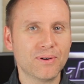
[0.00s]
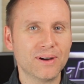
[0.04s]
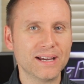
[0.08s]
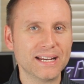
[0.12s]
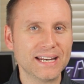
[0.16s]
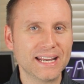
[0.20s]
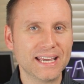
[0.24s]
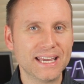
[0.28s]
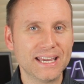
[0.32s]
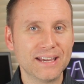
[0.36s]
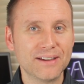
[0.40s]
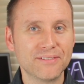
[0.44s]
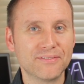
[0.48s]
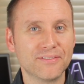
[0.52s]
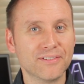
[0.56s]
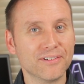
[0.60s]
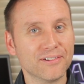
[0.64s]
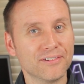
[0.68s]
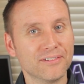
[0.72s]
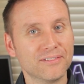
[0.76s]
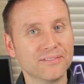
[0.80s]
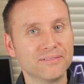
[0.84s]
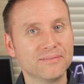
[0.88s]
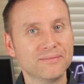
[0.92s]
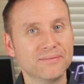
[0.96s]
point here
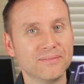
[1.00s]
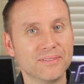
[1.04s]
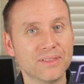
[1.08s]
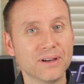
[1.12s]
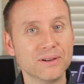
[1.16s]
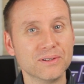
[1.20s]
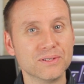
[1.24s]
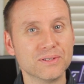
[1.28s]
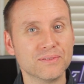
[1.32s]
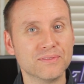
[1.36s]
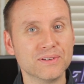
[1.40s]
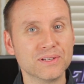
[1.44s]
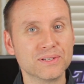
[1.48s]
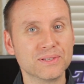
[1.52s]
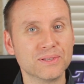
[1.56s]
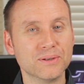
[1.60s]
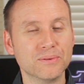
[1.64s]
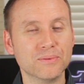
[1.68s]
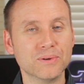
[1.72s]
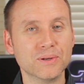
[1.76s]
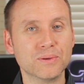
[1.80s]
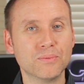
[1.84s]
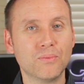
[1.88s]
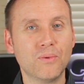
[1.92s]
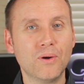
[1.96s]
for those of us that
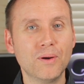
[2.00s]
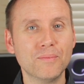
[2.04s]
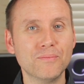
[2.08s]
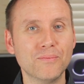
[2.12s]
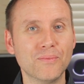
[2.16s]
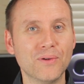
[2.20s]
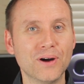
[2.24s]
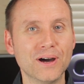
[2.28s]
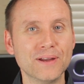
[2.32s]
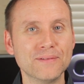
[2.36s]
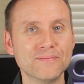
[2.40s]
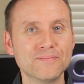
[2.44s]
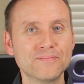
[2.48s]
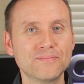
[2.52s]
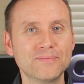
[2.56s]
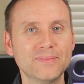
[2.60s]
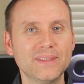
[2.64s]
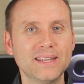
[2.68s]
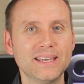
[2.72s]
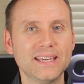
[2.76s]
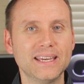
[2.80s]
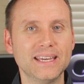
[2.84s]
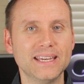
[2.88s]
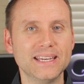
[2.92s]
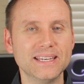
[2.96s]
would want one
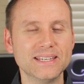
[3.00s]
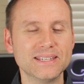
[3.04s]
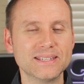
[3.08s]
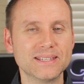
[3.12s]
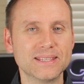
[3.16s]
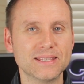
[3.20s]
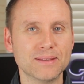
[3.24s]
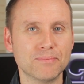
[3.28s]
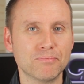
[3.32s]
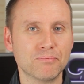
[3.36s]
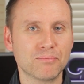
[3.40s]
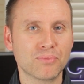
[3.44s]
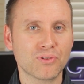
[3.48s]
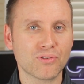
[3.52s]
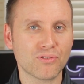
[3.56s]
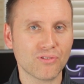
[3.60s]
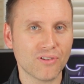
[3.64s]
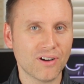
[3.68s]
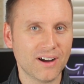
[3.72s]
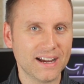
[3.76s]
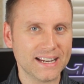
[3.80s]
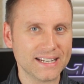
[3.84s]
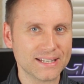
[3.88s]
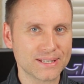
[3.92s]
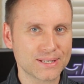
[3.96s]
is the
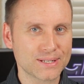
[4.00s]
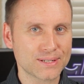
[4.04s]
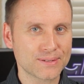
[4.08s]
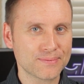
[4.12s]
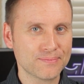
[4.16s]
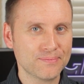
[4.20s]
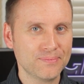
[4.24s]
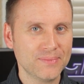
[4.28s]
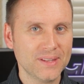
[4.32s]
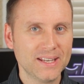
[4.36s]
price.